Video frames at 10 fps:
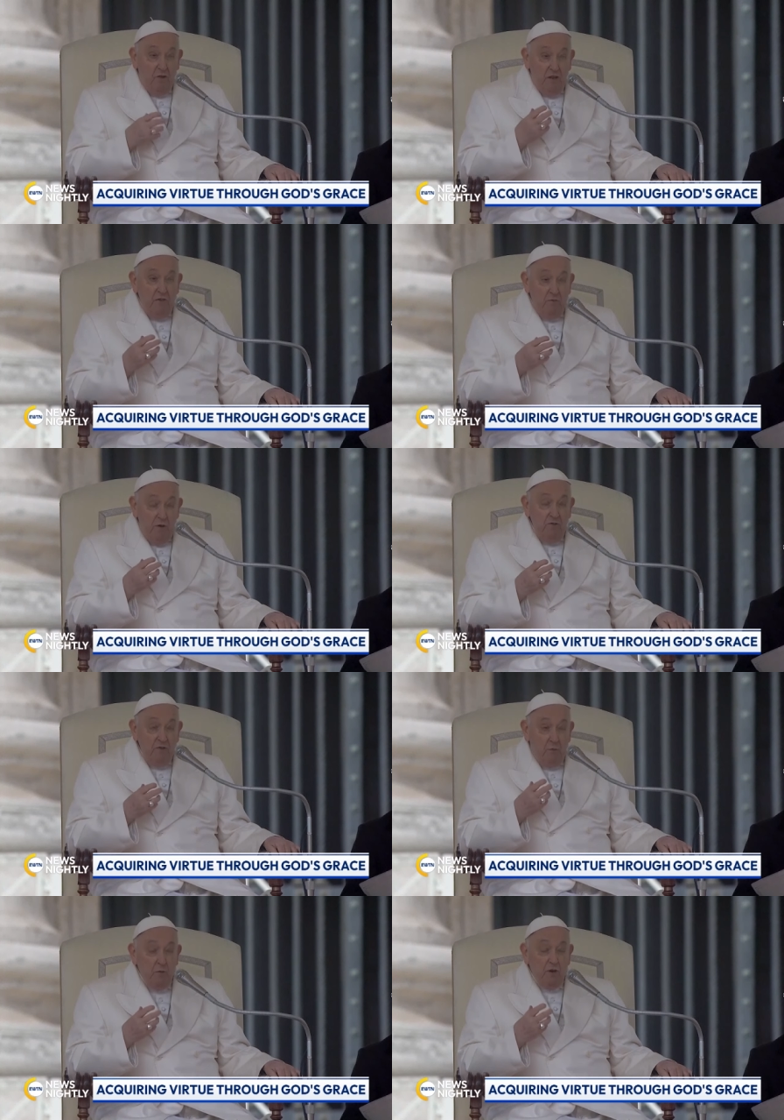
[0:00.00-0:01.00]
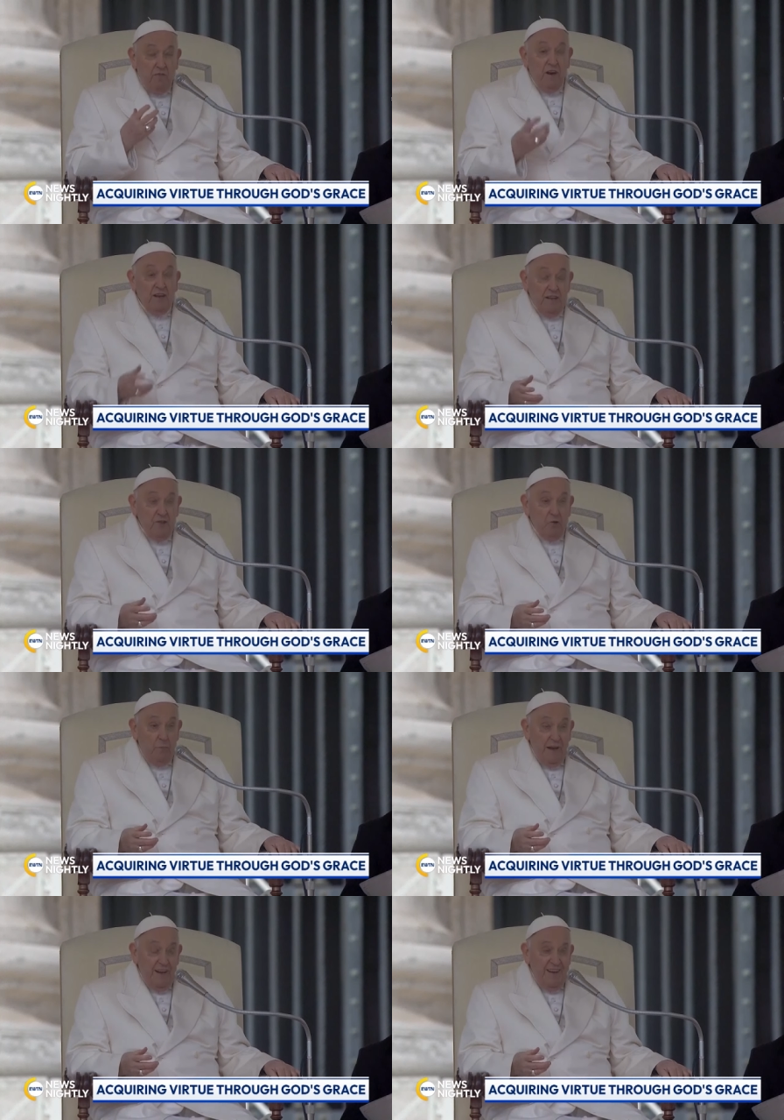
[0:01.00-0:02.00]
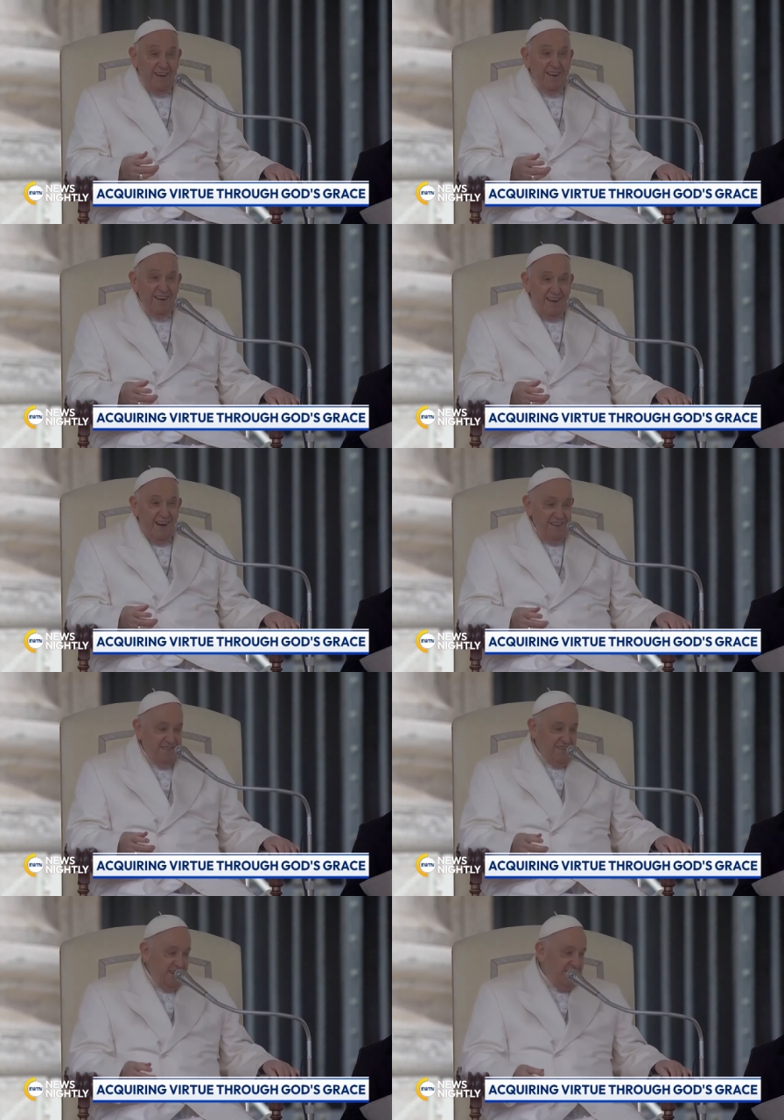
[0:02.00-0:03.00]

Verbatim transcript: anniversary of the elevation of Pope